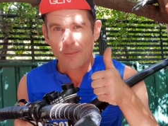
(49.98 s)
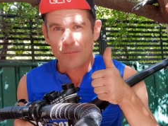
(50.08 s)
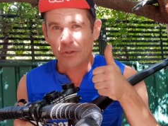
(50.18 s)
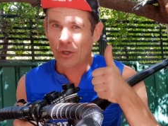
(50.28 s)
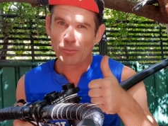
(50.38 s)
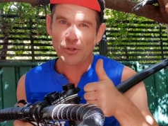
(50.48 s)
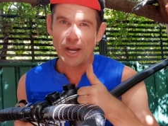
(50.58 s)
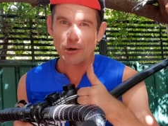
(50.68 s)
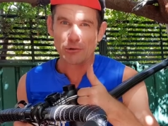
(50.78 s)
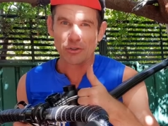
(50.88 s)
this helps the
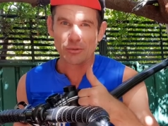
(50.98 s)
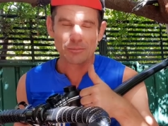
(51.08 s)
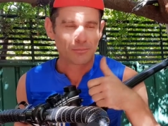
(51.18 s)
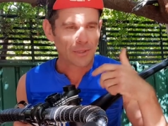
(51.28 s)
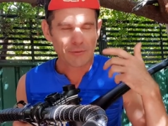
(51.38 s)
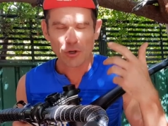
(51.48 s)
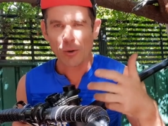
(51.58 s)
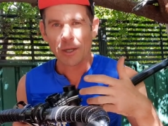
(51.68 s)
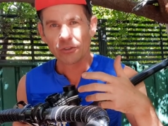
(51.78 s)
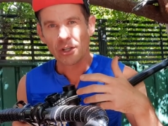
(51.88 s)
algorithm leave a
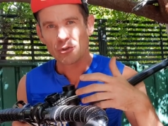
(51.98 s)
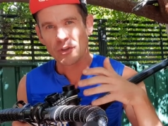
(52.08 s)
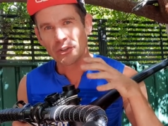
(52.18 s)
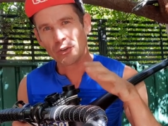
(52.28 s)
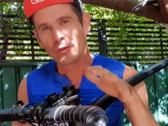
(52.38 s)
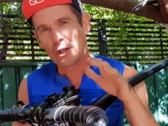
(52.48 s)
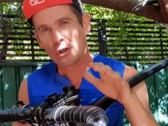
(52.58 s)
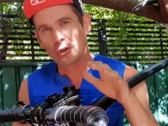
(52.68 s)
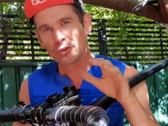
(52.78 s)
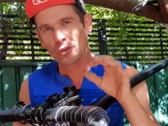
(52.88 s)
comment etc these are the
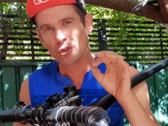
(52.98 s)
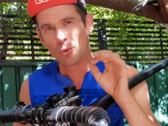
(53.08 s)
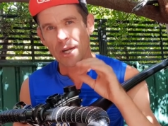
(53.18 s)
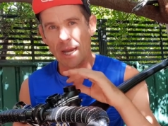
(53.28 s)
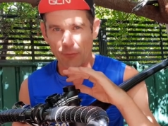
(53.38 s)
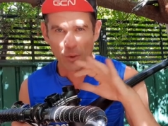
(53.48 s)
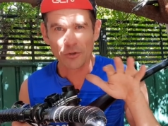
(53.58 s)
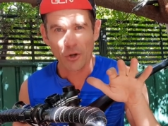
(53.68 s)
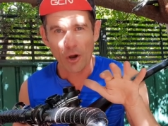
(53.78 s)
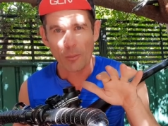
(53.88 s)
videos that you want everyone
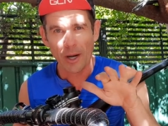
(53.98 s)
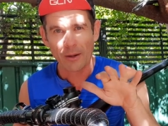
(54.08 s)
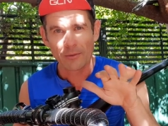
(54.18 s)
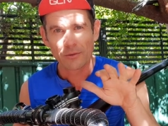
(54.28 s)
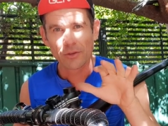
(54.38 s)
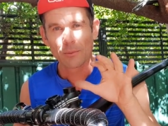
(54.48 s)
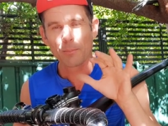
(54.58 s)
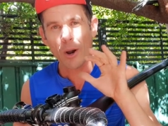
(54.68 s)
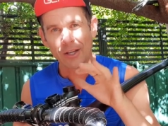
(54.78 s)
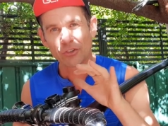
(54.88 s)
to know about the
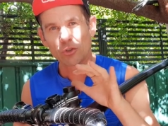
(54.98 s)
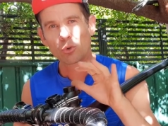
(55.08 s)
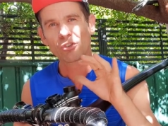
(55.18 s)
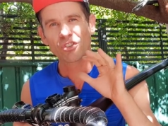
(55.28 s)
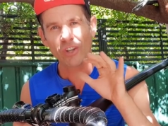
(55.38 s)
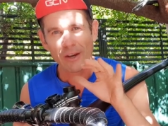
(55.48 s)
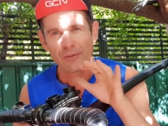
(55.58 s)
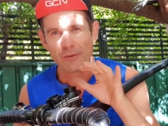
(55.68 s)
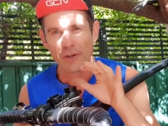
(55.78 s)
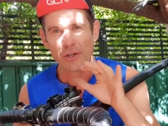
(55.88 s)
bicycle
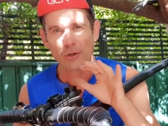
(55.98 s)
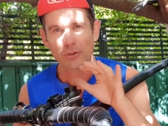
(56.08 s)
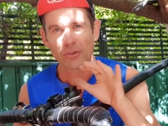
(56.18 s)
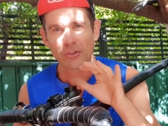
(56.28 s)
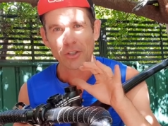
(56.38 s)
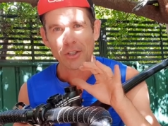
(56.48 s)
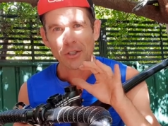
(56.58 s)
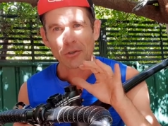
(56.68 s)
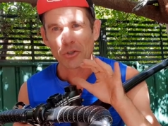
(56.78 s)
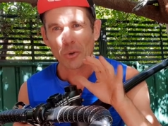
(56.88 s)
safety videos
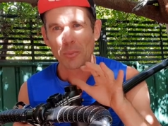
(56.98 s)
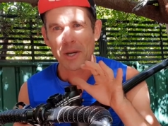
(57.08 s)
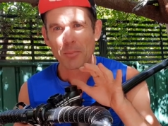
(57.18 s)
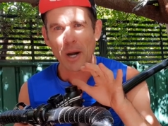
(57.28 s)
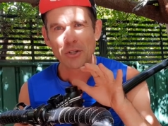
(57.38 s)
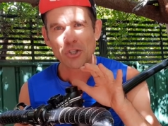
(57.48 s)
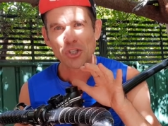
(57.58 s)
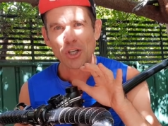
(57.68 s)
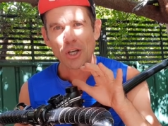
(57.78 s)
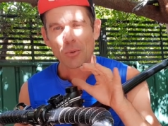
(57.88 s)
you don't want to be in a bunch
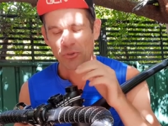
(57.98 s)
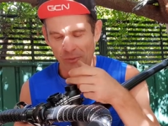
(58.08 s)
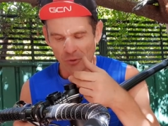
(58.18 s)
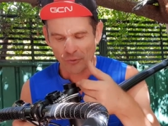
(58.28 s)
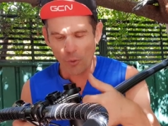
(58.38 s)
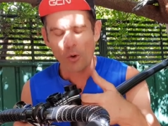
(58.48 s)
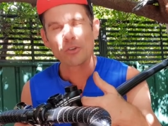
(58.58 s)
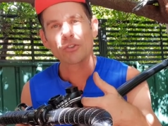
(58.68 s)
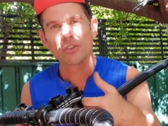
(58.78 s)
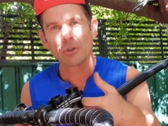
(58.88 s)
when someone's fork
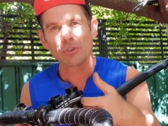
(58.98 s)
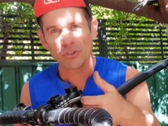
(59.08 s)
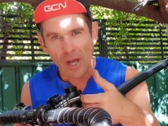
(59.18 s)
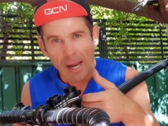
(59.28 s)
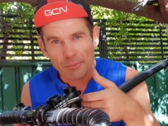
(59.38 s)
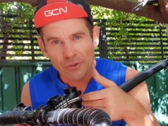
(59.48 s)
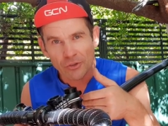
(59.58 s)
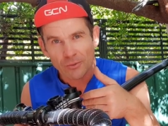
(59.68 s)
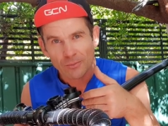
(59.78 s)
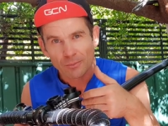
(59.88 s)
steer snaps
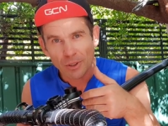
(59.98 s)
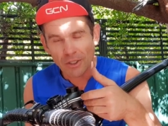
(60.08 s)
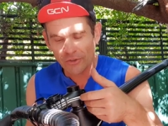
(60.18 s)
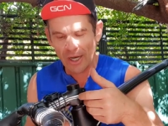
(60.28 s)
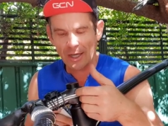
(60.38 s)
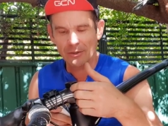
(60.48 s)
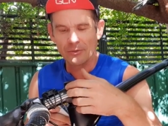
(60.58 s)
because they had